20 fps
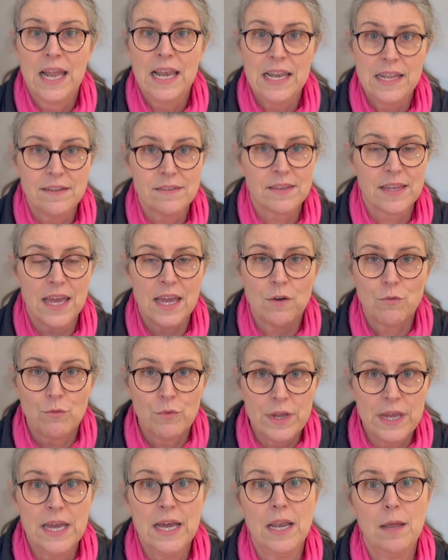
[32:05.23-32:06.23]
Let's get
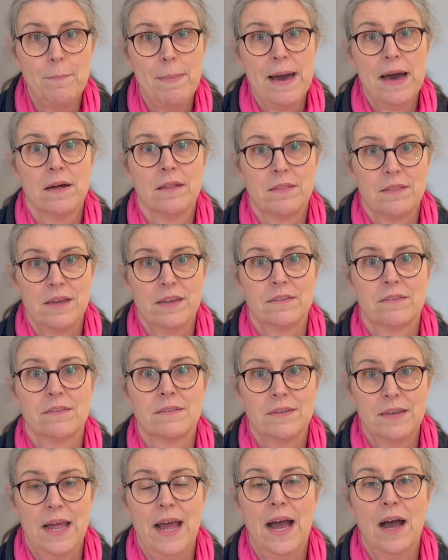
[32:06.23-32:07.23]
real about
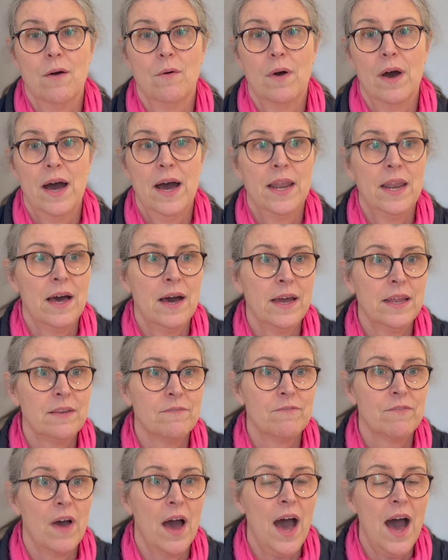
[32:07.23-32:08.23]
this now. And I
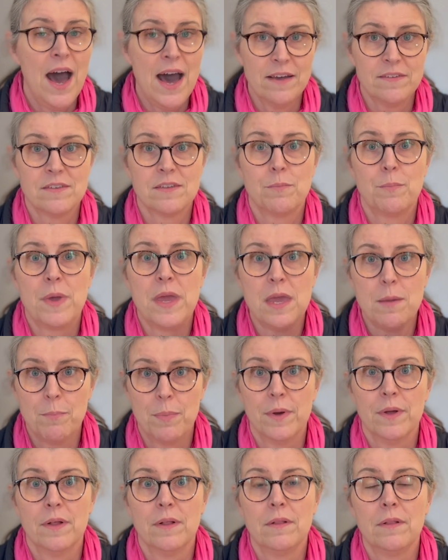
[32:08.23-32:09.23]
asked
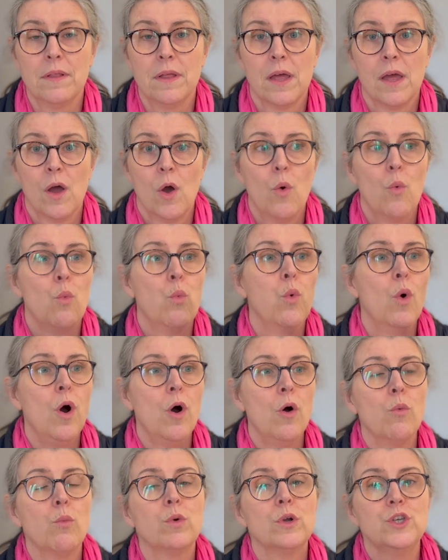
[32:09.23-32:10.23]
people,
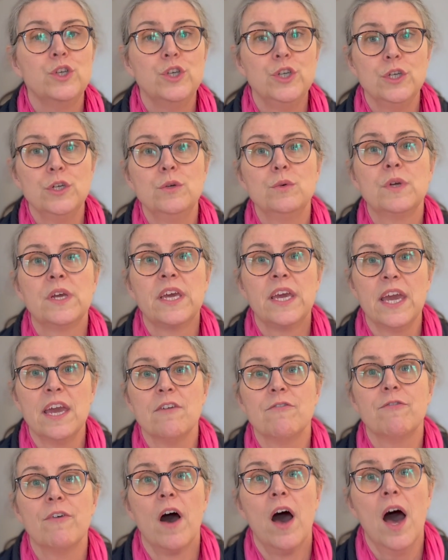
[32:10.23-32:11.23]
what would you
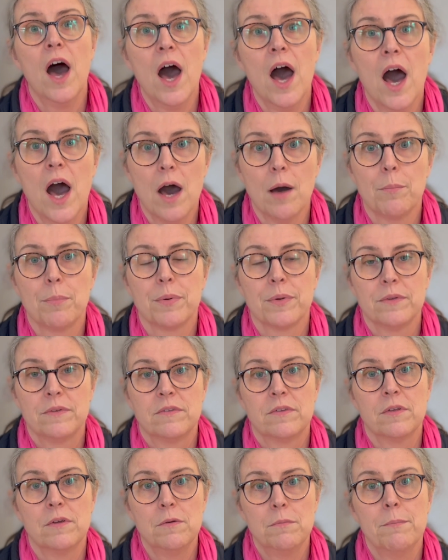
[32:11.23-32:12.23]
give up
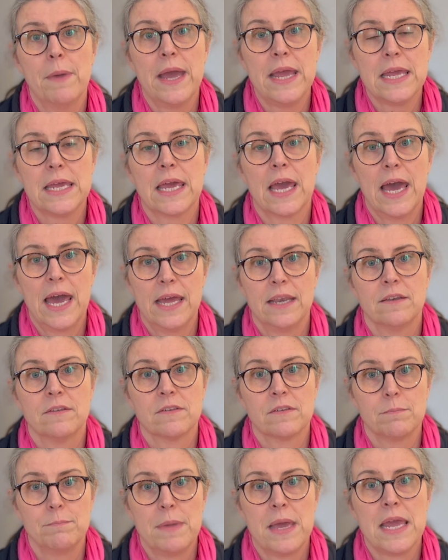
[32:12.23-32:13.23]
to make
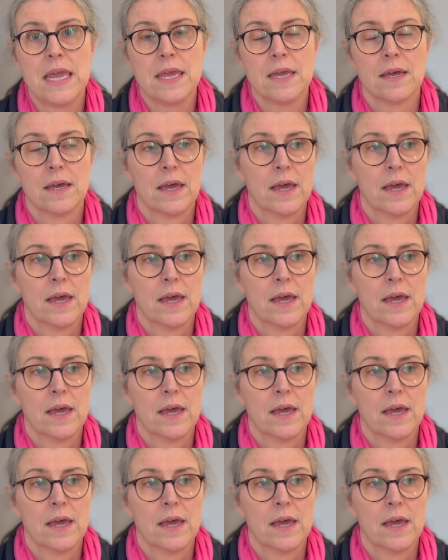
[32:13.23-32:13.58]
ends meet?